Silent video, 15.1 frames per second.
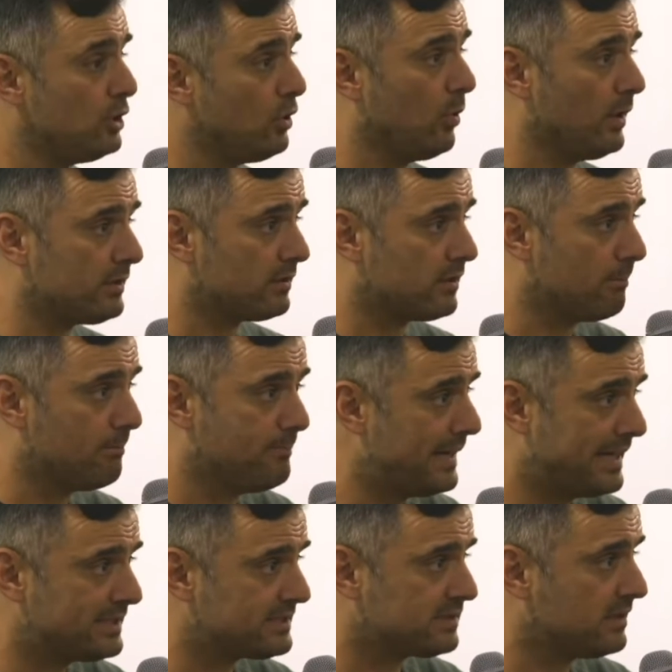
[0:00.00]
You know what the
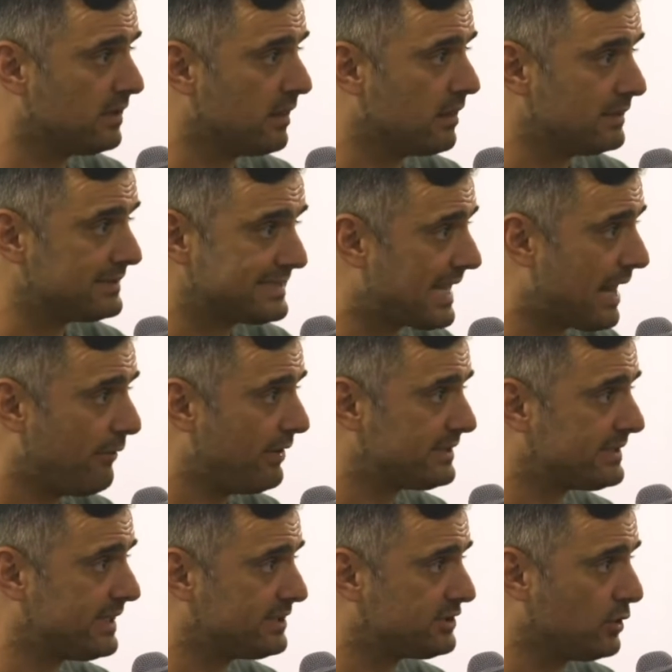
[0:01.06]
biggest,
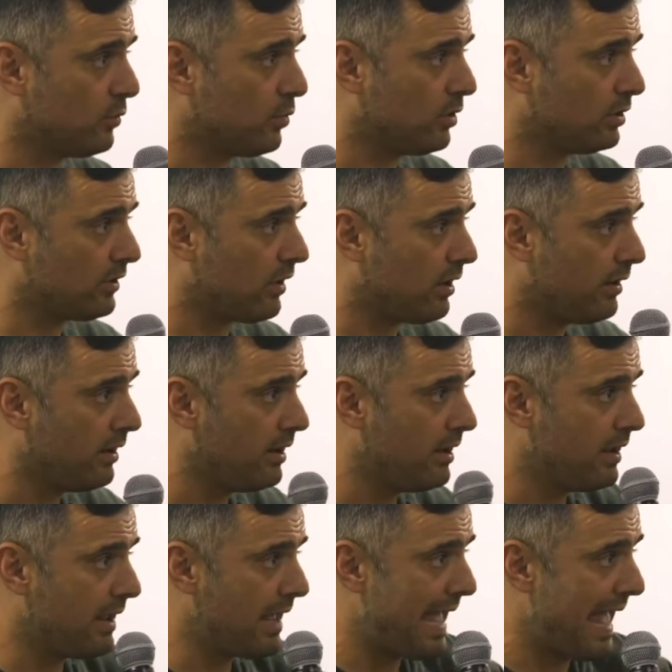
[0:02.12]
scariest things in the world are?
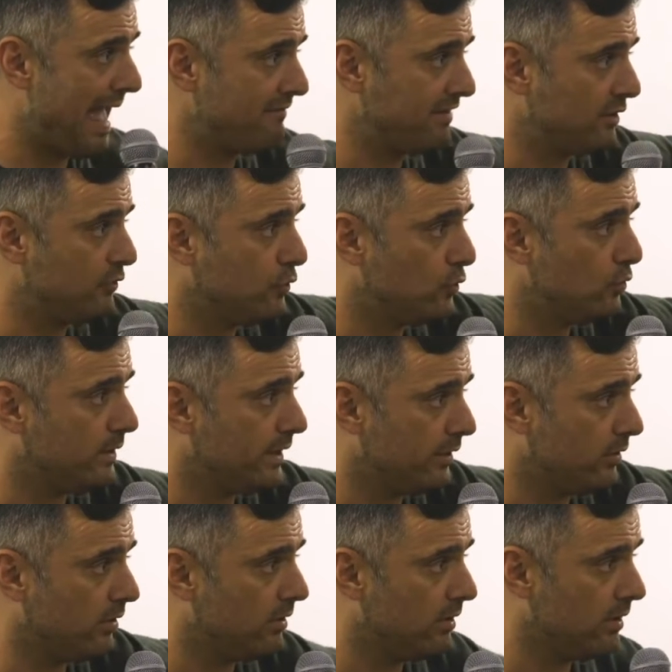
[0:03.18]
Having too
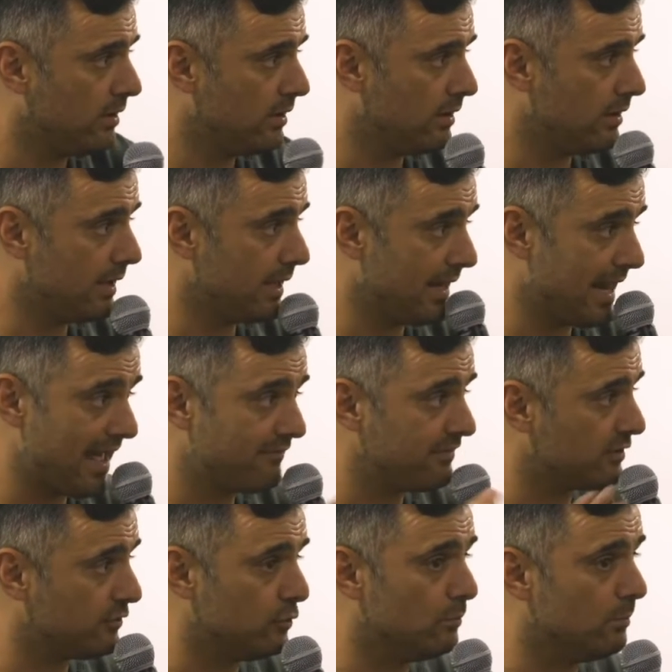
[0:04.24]
little and
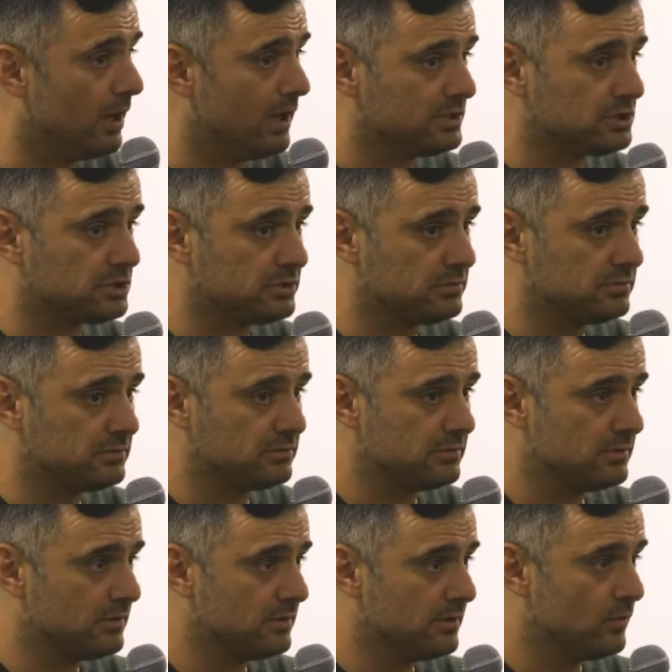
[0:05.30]
having too much.
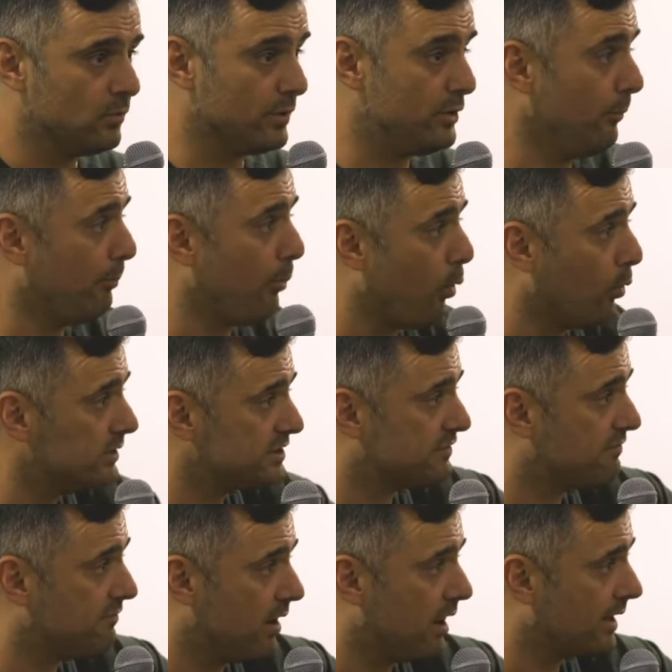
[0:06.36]
When you're poor as
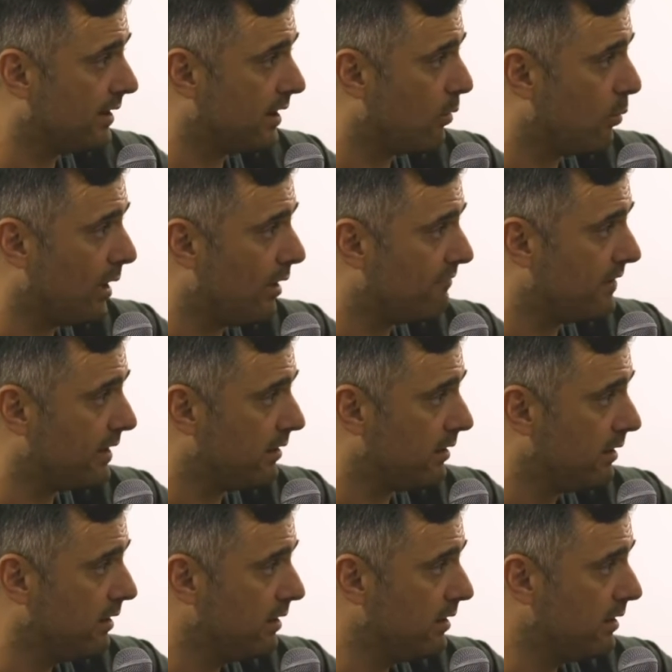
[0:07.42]
fuck and on
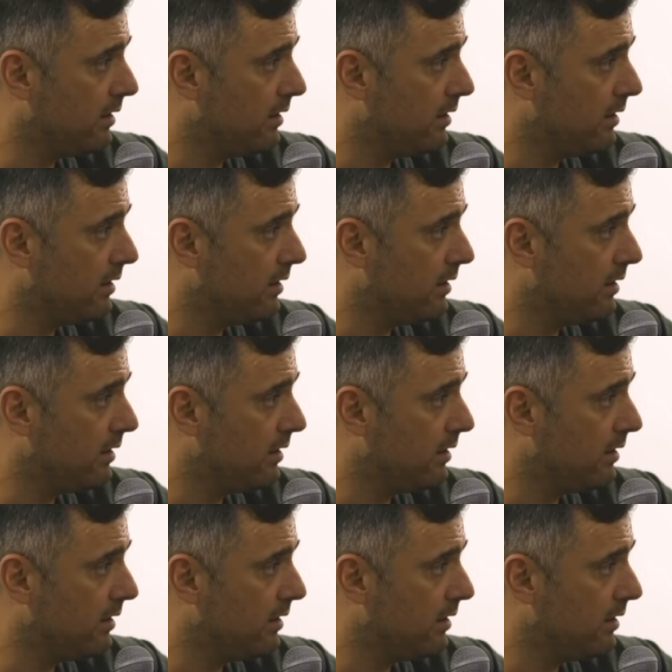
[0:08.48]
welfare,